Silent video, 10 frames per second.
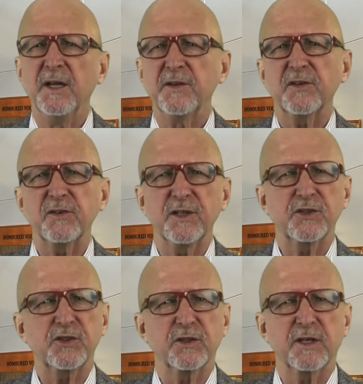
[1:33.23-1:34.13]
this
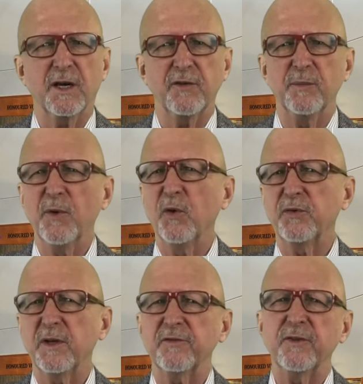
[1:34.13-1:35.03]
list should cover
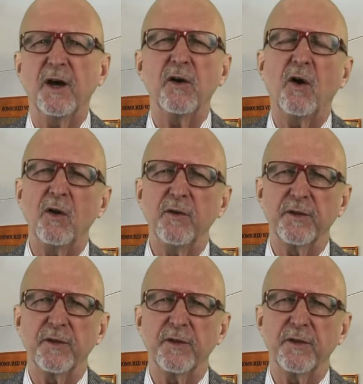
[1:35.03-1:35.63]
most, if not all,